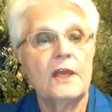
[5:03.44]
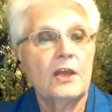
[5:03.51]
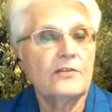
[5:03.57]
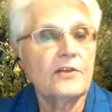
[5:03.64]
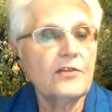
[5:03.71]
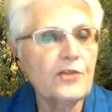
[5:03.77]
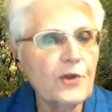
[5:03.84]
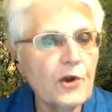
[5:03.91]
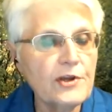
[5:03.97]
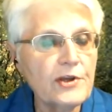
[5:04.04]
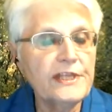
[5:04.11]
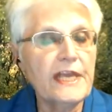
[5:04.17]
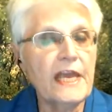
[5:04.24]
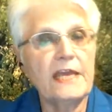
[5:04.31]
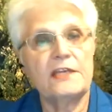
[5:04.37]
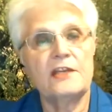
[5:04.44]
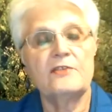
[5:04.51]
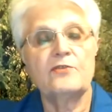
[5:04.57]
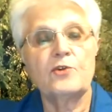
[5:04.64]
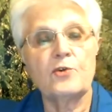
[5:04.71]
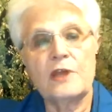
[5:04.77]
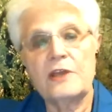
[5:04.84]
The third gate
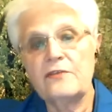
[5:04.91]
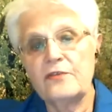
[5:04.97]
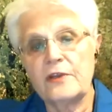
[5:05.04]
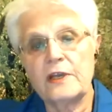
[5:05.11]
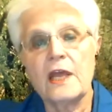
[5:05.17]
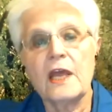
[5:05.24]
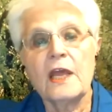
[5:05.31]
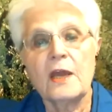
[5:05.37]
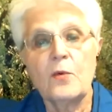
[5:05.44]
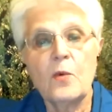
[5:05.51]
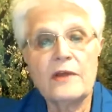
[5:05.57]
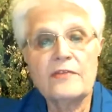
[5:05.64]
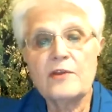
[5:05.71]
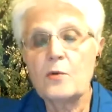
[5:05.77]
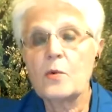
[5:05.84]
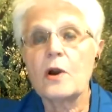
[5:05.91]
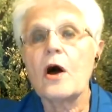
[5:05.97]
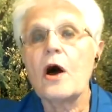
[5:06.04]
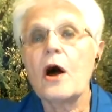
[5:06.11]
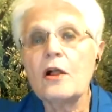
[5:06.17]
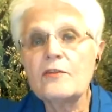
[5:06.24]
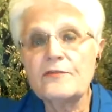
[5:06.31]
of grief, and one that we're
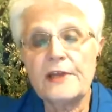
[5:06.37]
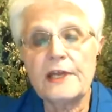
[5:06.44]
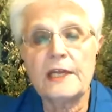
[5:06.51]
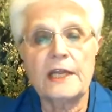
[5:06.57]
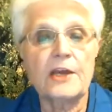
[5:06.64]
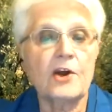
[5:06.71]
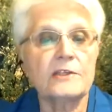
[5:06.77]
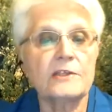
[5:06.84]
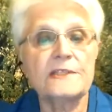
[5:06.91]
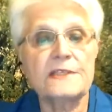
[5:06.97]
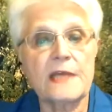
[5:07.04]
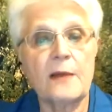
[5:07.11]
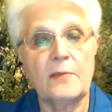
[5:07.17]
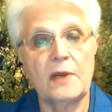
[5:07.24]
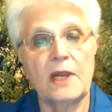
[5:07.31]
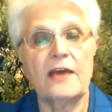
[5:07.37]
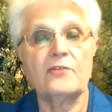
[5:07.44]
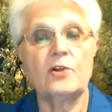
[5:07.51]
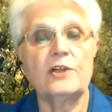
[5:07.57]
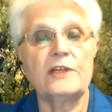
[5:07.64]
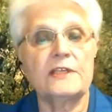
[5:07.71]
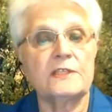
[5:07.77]
all feeling on some
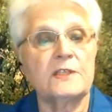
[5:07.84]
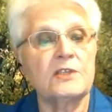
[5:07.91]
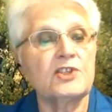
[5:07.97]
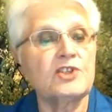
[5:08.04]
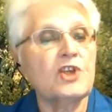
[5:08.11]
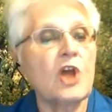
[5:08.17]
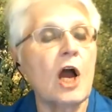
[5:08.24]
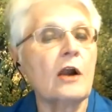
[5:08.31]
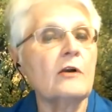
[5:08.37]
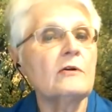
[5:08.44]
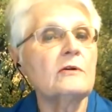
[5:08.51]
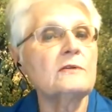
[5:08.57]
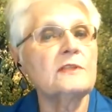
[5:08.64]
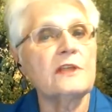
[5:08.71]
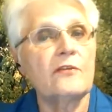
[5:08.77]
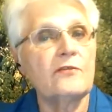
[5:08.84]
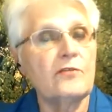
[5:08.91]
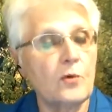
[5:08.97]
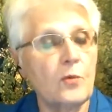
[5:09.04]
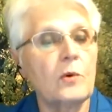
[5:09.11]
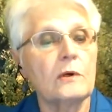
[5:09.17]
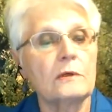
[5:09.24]
level, is the sorrows of
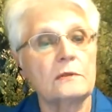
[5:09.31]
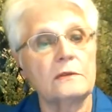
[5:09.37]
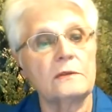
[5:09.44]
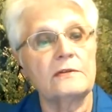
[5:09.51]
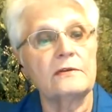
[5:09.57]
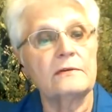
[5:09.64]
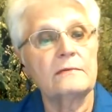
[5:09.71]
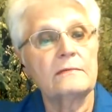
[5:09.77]
the world.